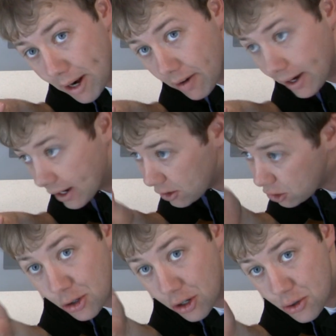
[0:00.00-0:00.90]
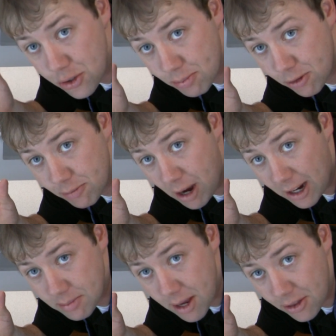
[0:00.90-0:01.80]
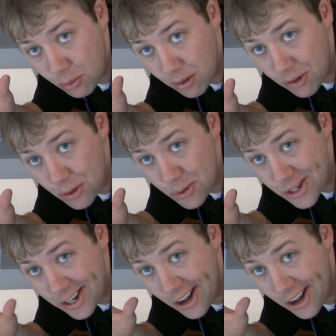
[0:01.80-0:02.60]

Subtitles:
area. You can use the proof box method we've used in